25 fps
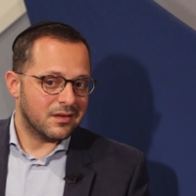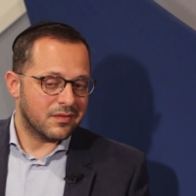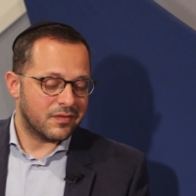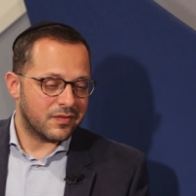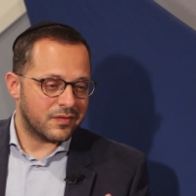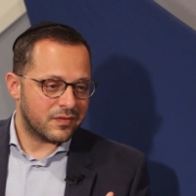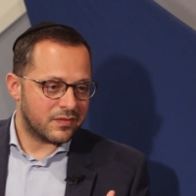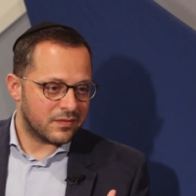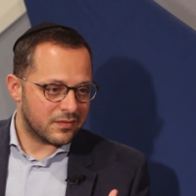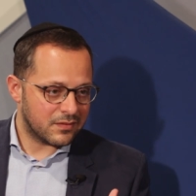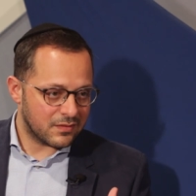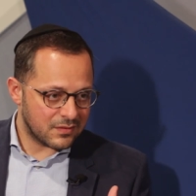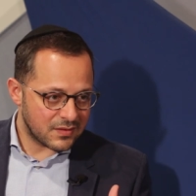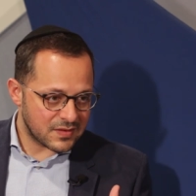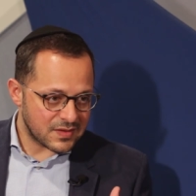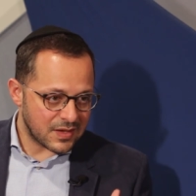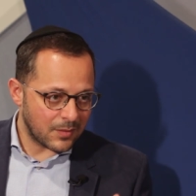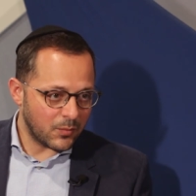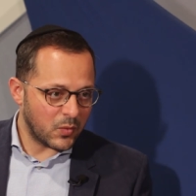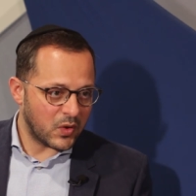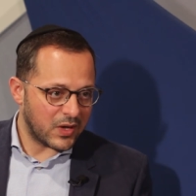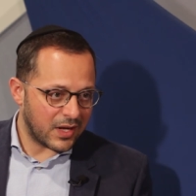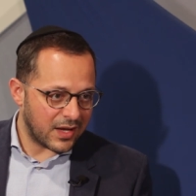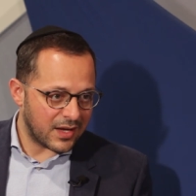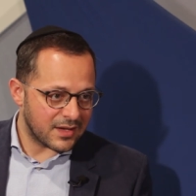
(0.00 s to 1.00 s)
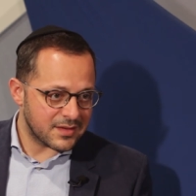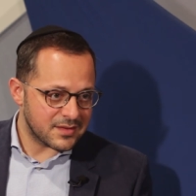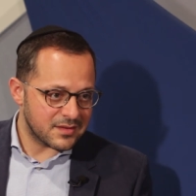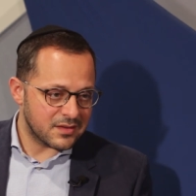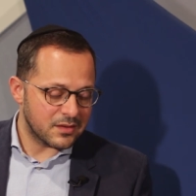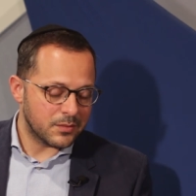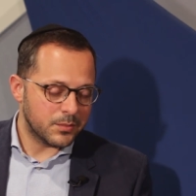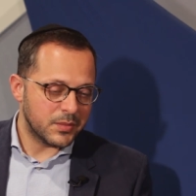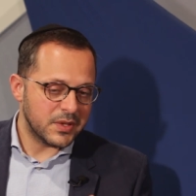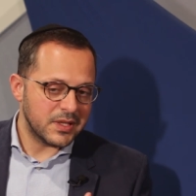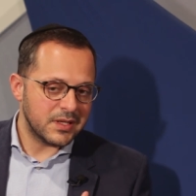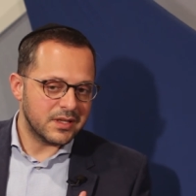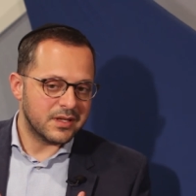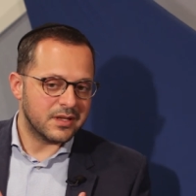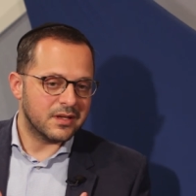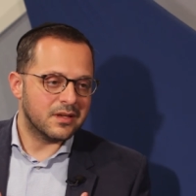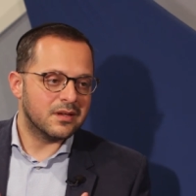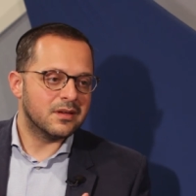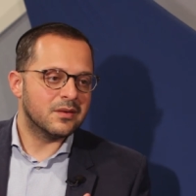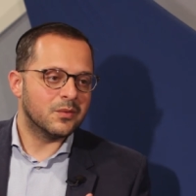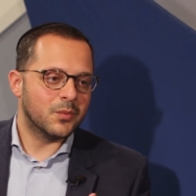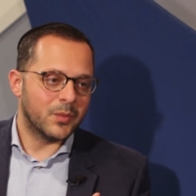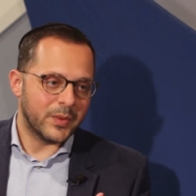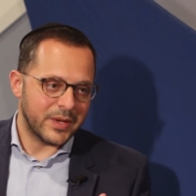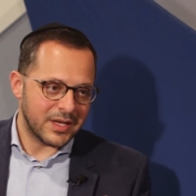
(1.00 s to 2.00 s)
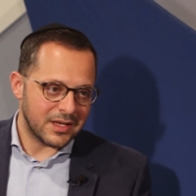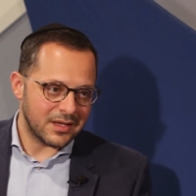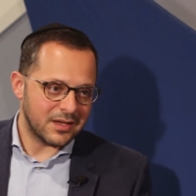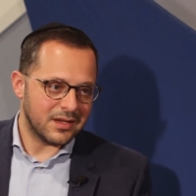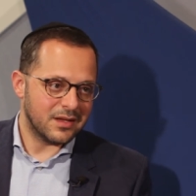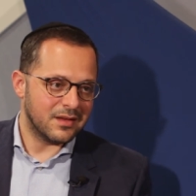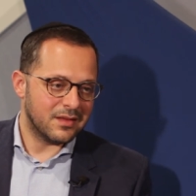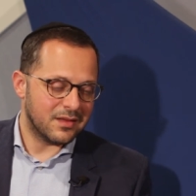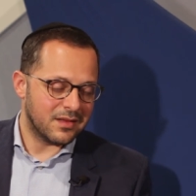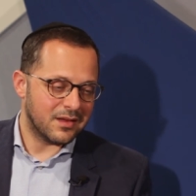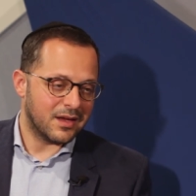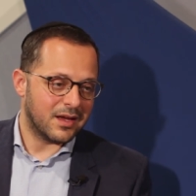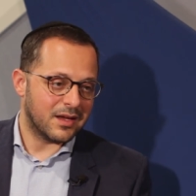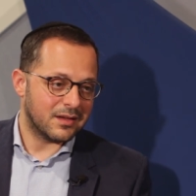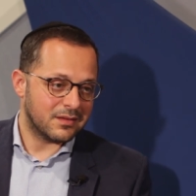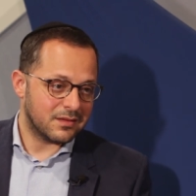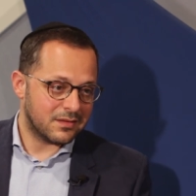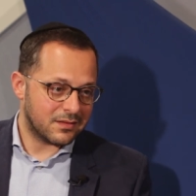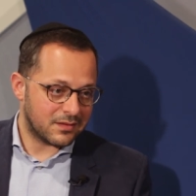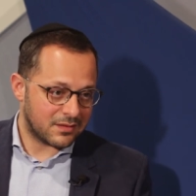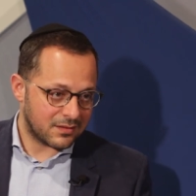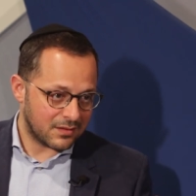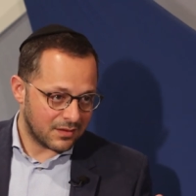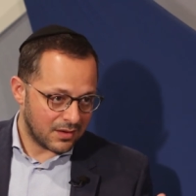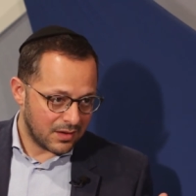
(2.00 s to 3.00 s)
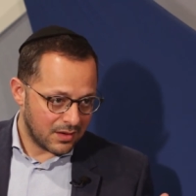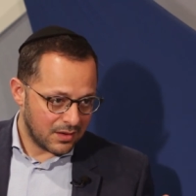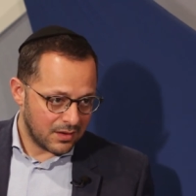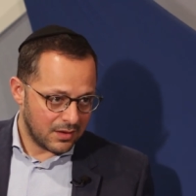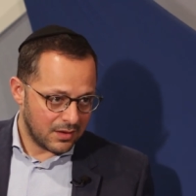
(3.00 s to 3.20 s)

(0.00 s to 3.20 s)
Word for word: if someone has the ability, we need that.